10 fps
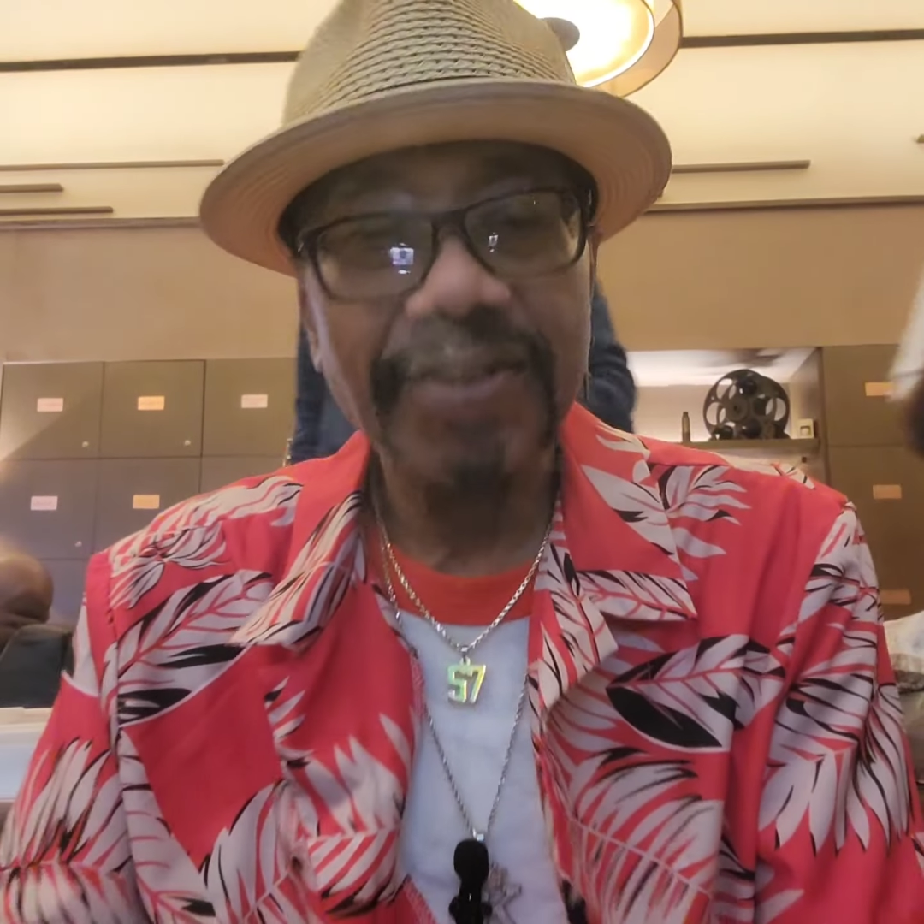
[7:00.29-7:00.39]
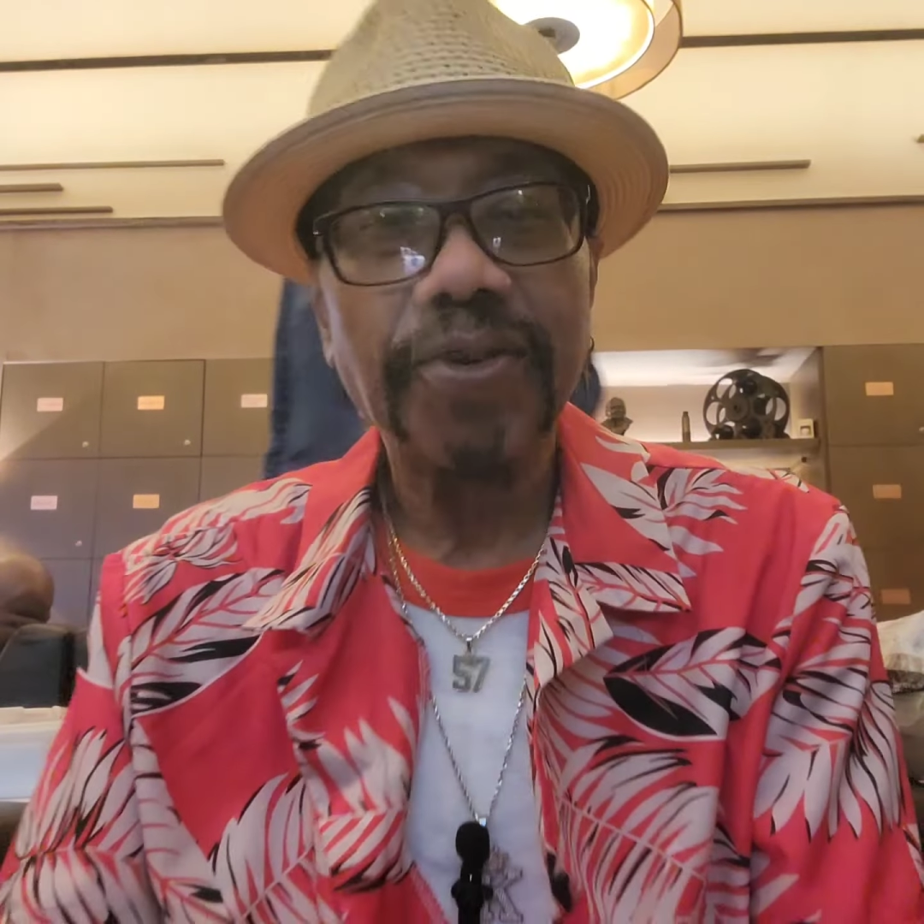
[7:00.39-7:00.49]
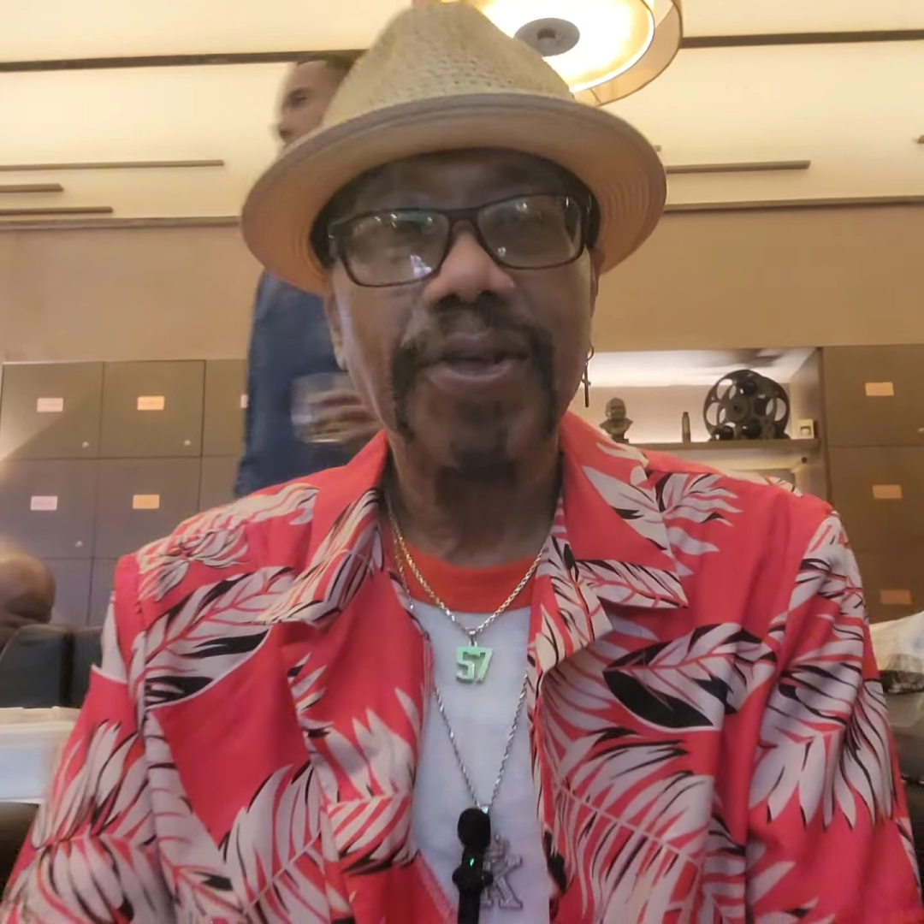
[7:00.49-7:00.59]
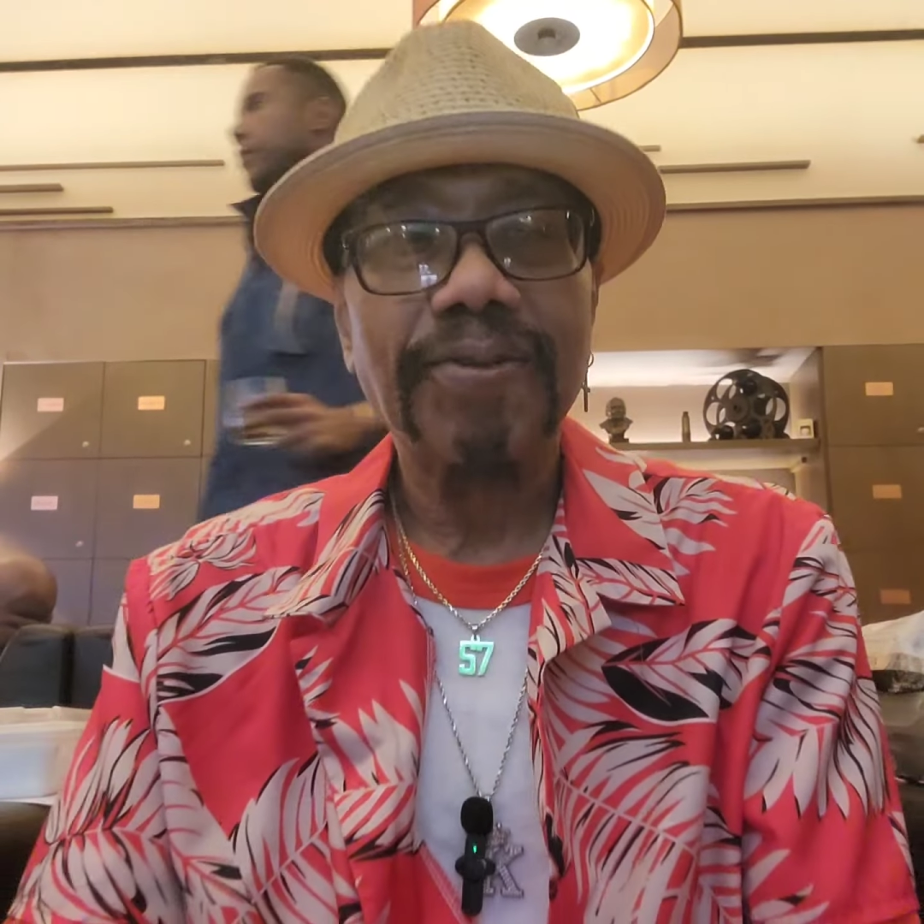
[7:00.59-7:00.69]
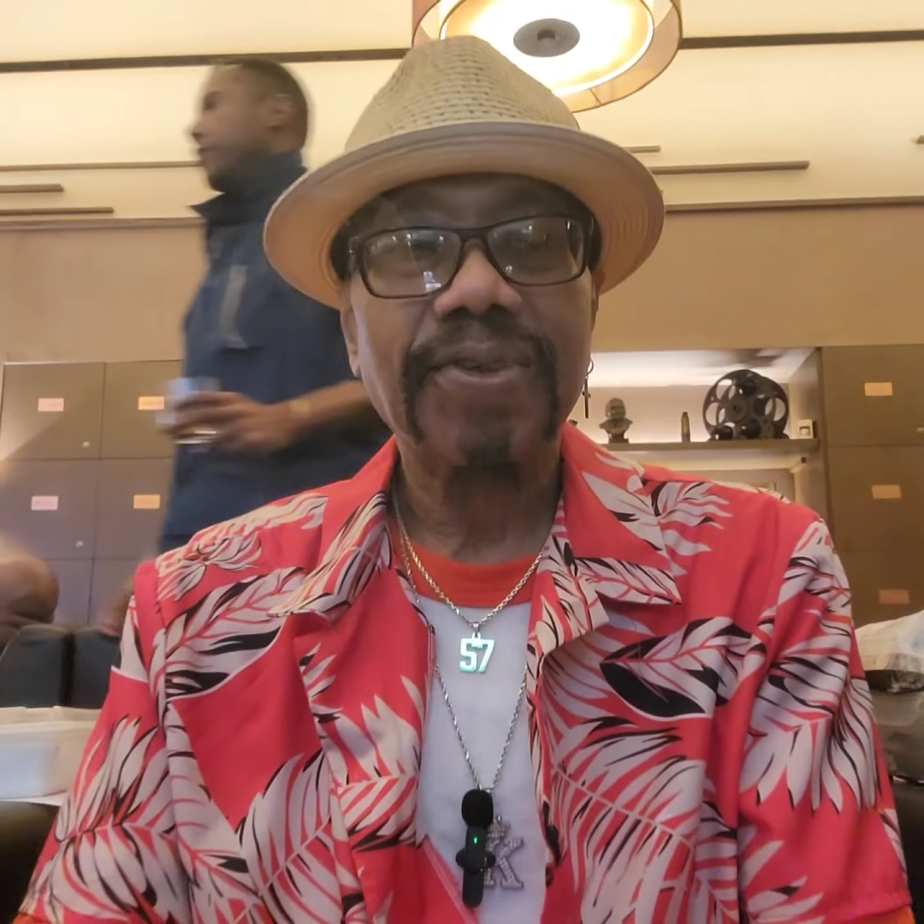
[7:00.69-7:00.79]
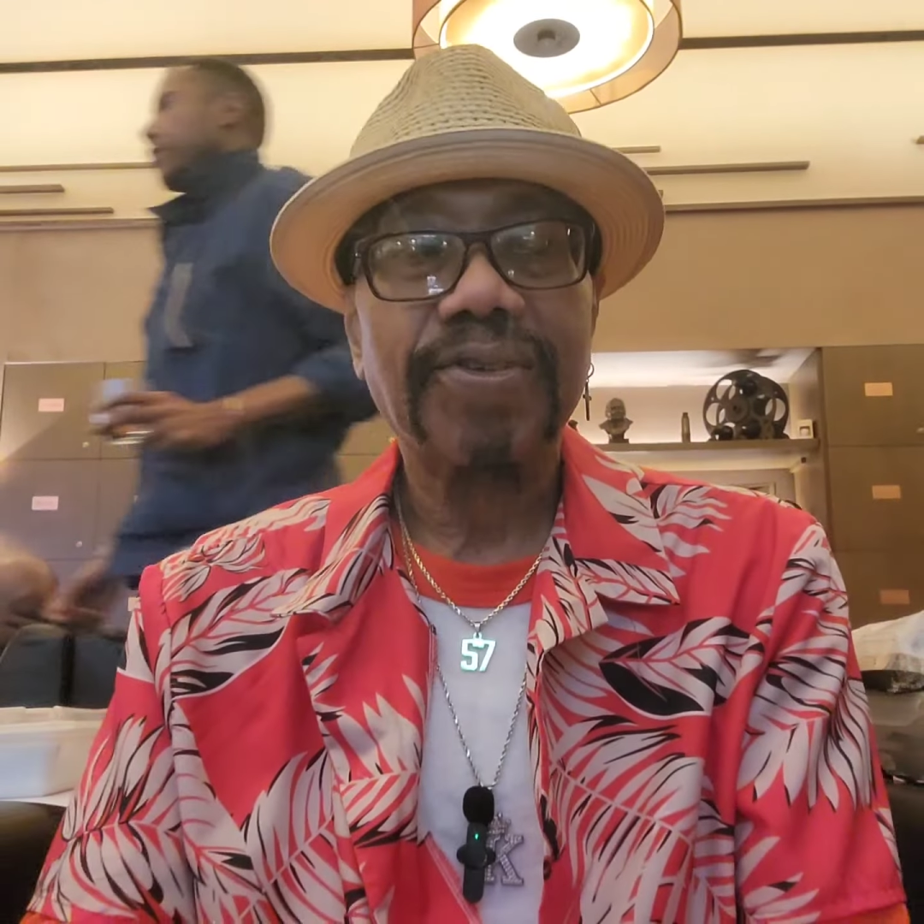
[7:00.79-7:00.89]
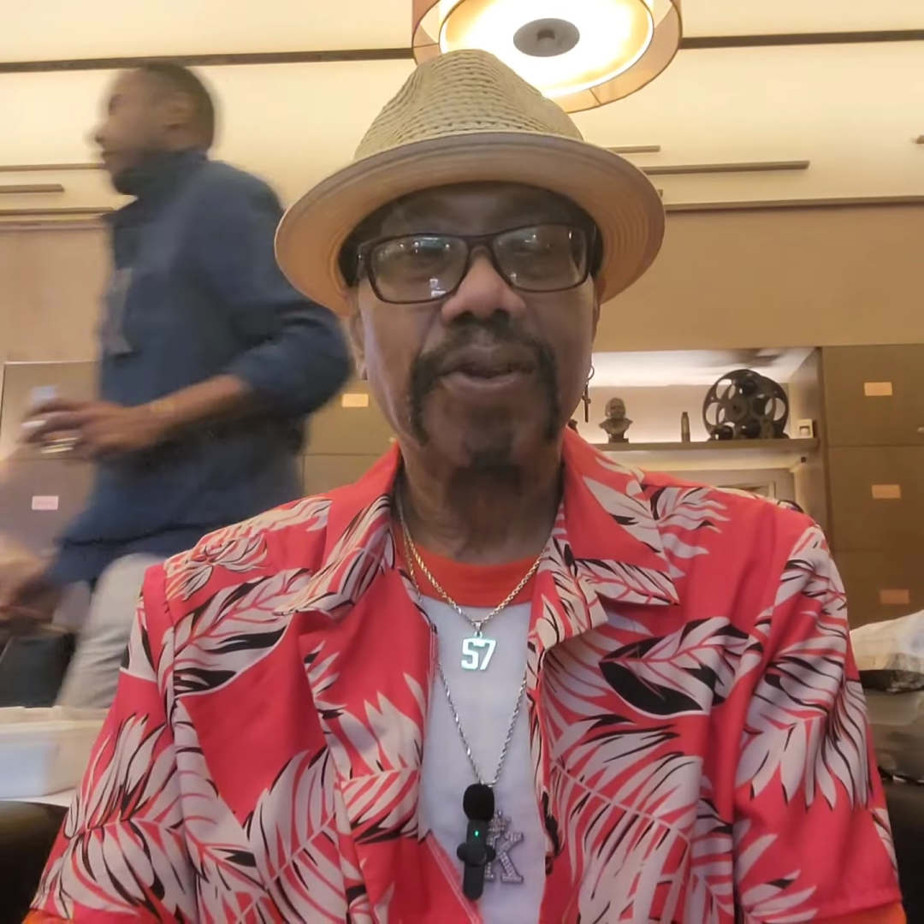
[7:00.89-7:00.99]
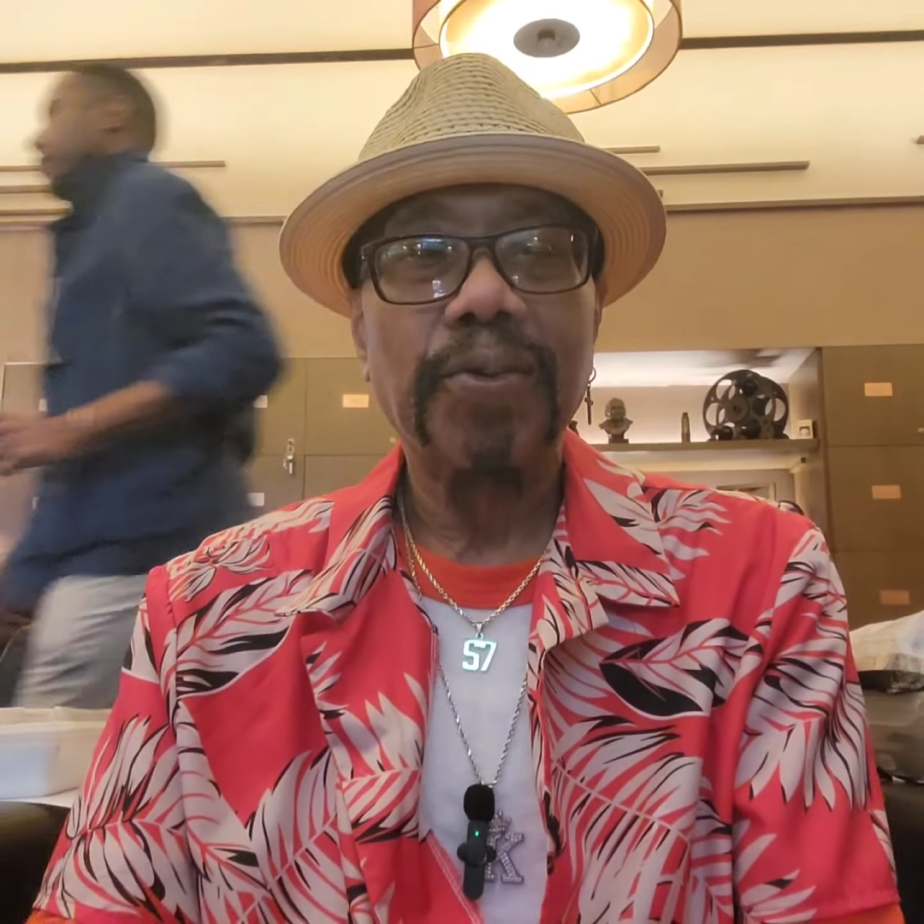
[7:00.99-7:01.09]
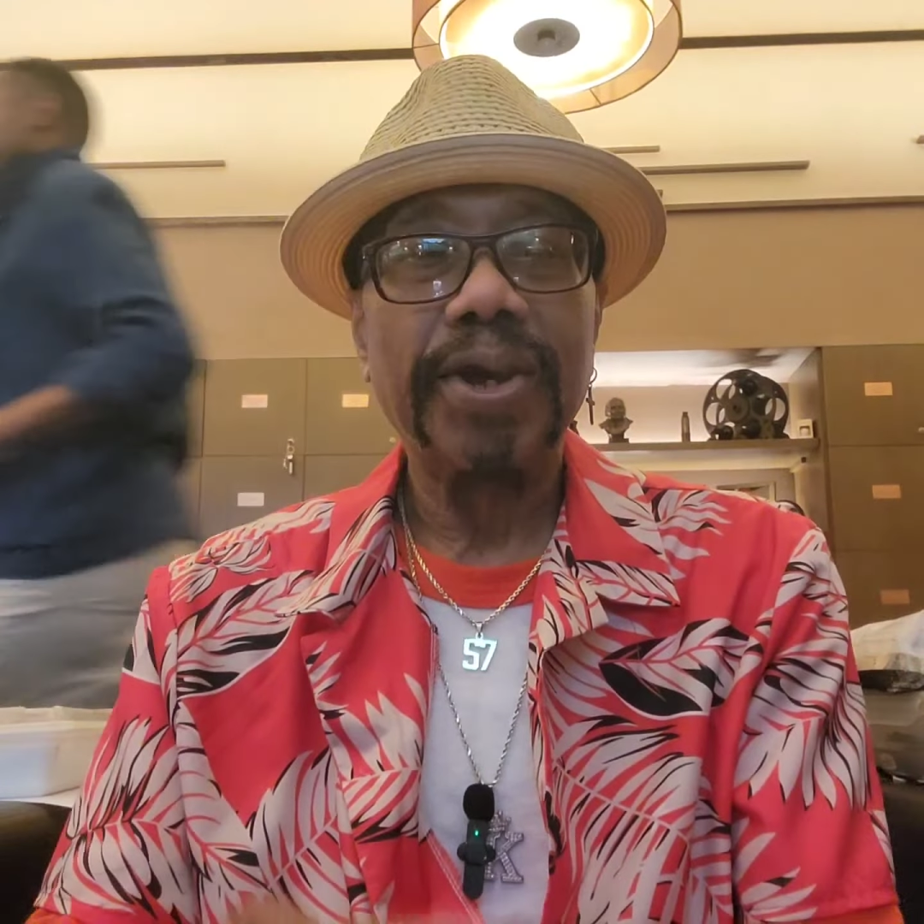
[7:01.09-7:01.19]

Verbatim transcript: Enjoy the rest of your